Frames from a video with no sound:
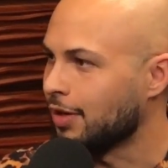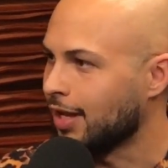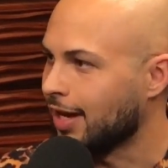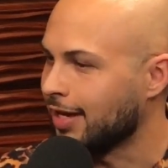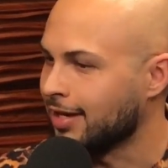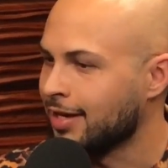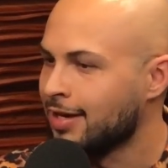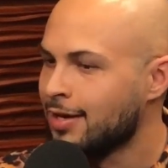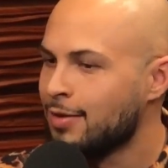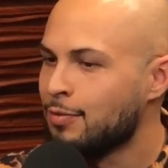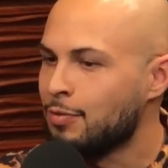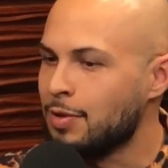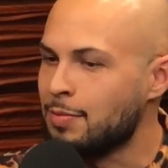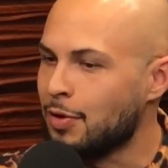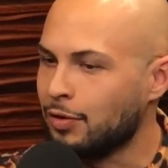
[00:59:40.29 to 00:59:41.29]
Like,
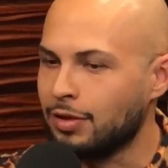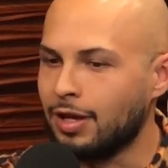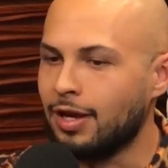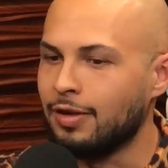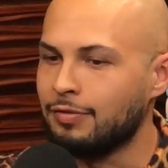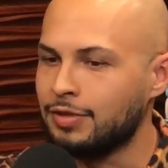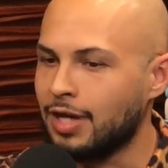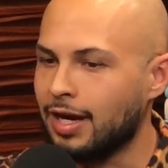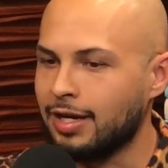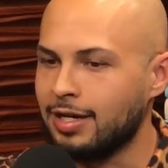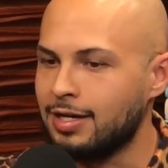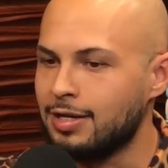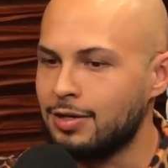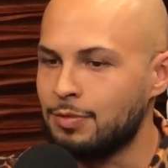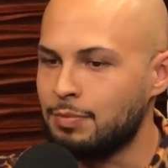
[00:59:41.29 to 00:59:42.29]
we both love talking
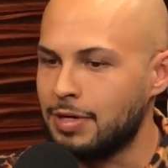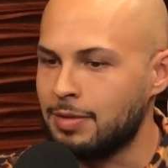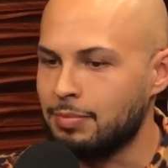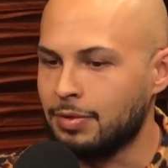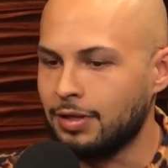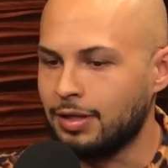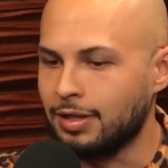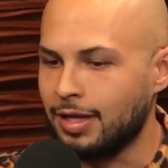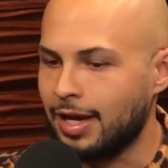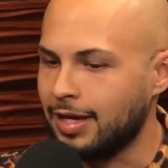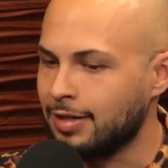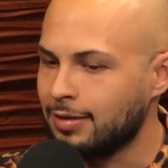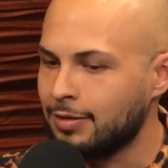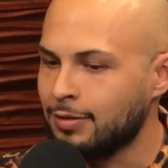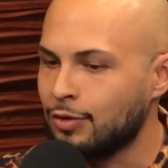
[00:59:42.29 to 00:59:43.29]
to new people,
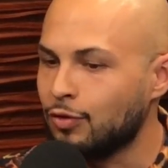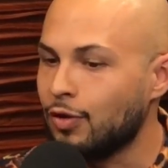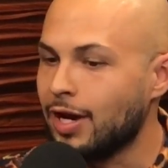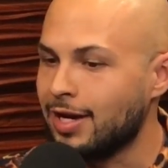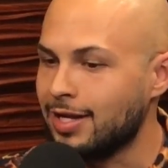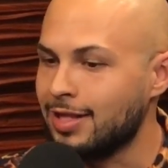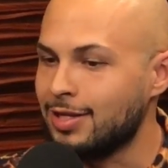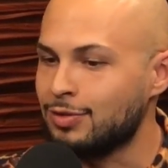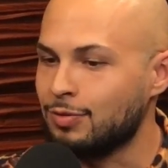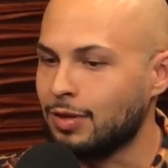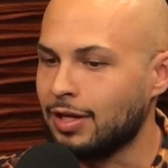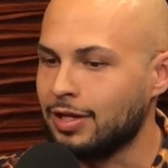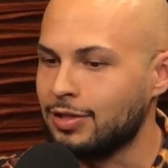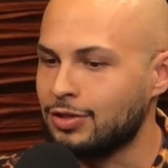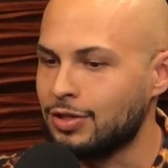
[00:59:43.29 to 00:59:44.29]
like creating these
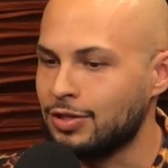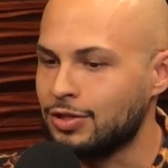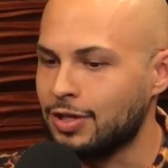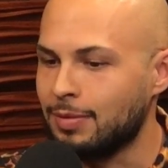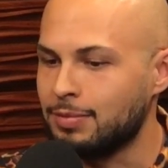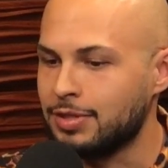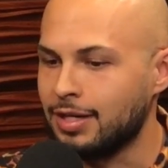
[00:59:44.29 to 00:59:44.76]
relationships.